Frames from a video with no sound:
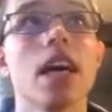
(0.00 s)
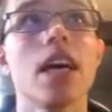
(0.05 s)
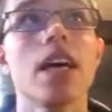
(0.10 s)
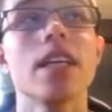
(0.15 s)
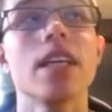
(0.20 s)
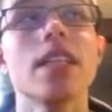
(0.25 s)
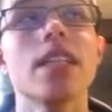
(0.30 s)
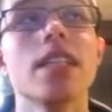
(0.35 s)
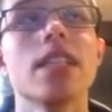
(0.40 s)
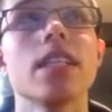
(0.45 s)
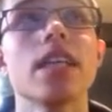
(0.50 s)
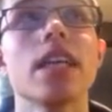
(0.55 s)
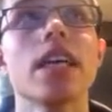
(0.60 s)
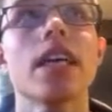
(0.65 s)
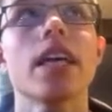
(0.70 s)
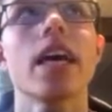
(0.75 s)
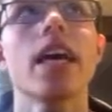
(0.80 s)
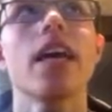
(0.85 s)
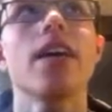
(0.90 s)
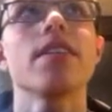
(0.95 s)
this is an
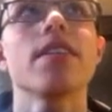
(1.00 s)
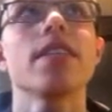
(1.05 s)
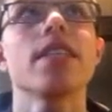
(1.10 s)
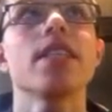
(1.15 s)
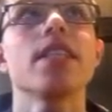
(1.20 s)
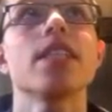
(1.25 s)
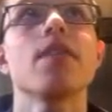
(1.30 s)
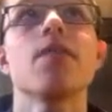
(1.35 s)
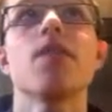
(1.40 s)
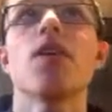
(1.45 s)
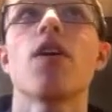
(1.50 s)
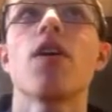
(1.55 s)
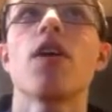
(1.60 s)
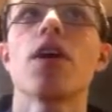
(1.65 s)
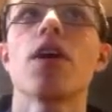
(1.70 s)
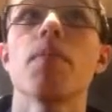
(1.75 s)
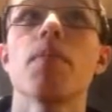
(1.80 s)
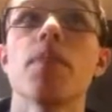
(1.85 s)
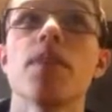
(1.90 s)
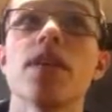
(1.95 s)
account that someone
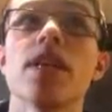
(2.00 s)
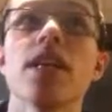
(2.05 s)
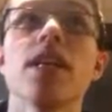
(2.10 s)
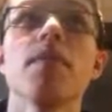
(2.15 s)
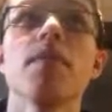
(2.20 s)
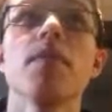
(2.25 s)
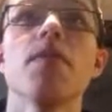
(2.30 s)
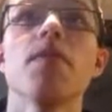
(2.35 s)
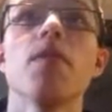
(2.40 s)
already played